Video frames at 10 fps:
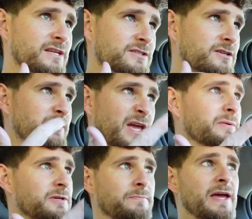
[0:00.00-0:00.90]
To be
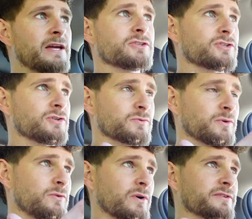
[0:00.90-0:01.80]
able to pick and choose
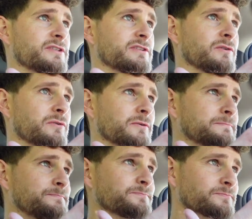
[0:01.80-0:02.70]
what you want to do.
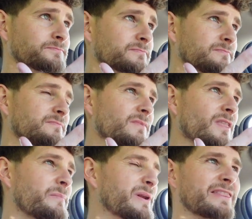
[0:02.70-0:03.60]

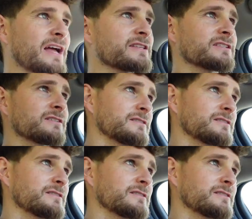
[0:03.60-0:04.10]
But, like, that's,